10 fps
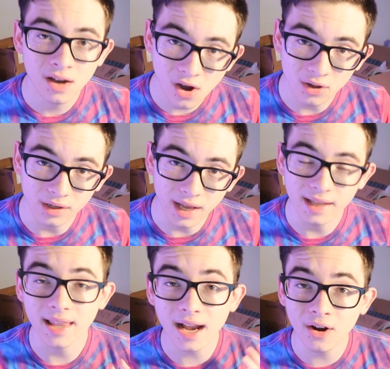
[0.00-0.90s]

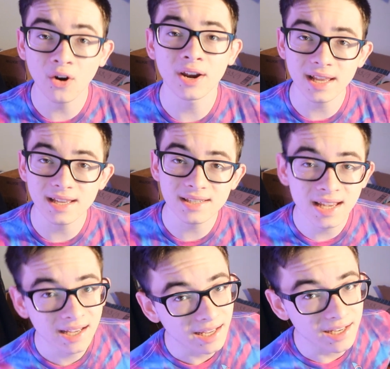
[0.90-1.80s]
holiday, and that card is
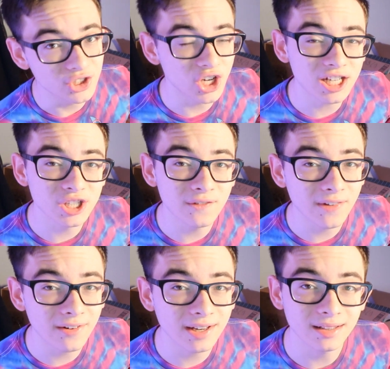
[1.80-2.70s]
Injection
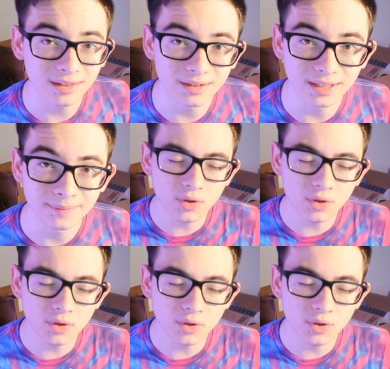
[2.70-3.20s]
Fairy Lily.